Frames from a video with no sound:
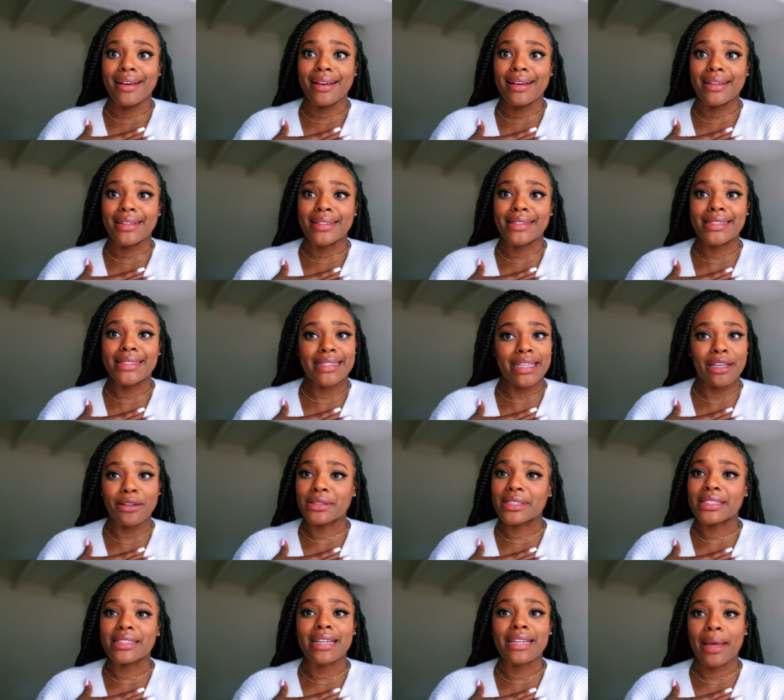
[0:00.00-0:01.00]
a
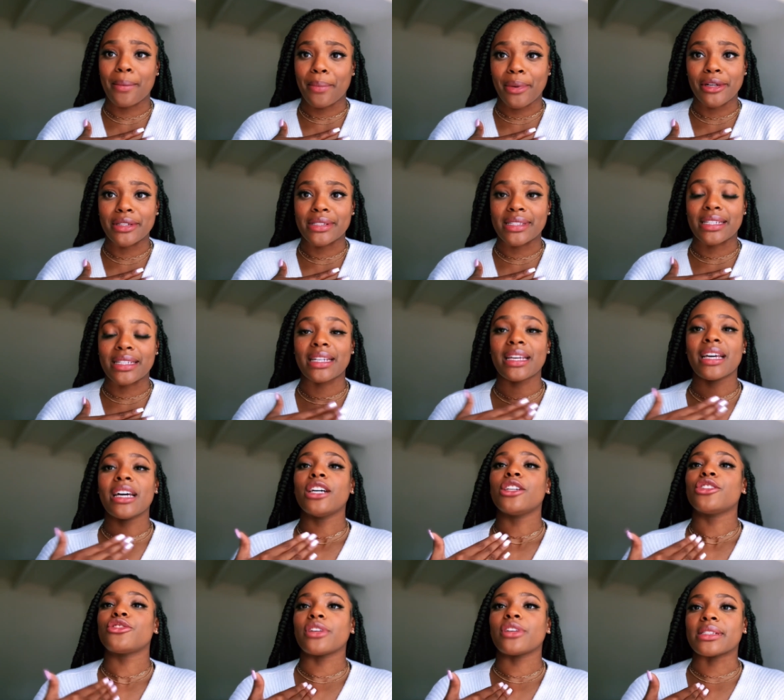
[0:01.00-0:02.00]
salesy type person.
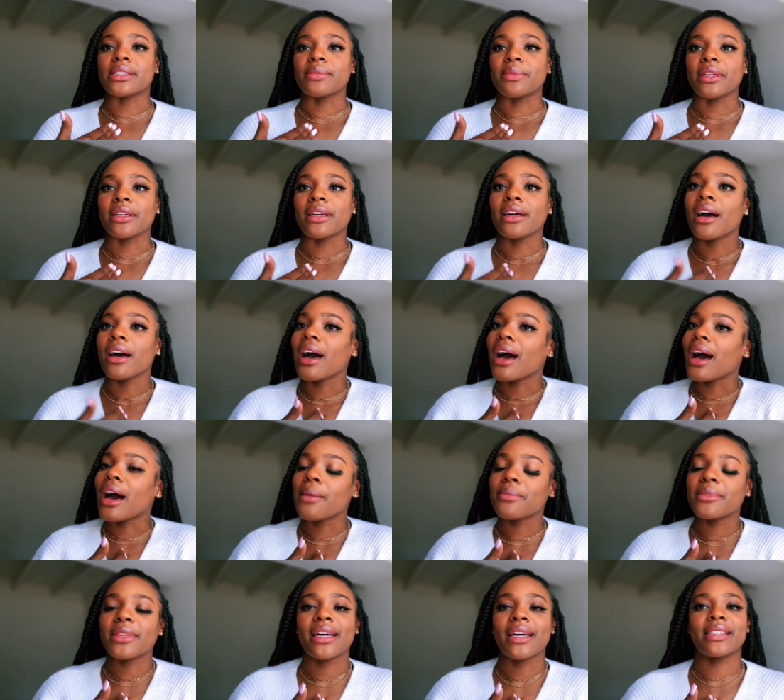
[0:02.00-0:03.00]
Trust me,
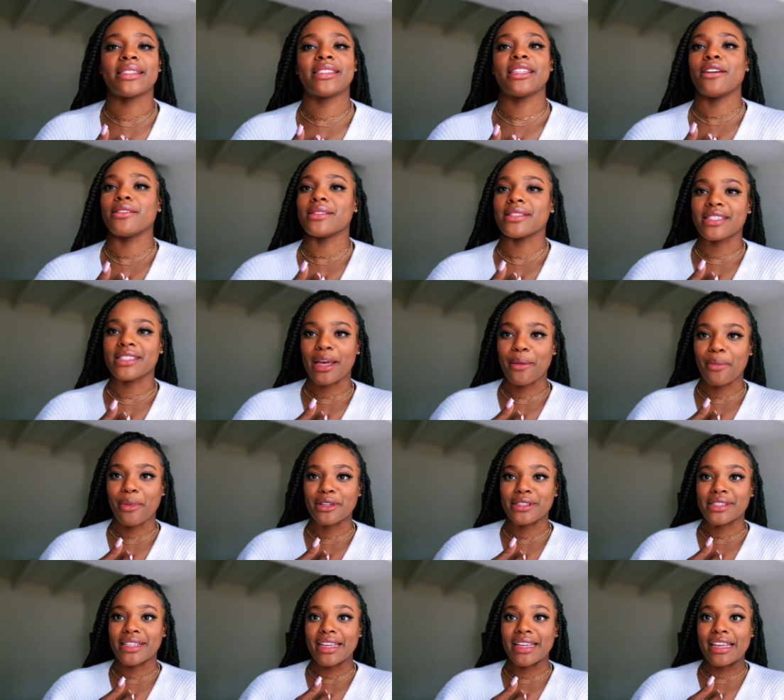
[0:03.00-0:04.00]
I'm not a salesy type
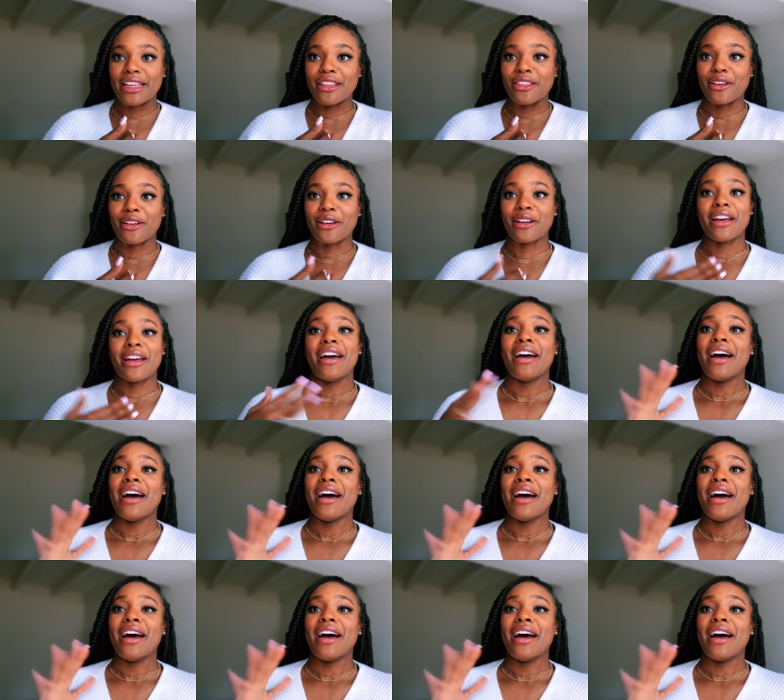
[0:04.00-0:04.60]
person either.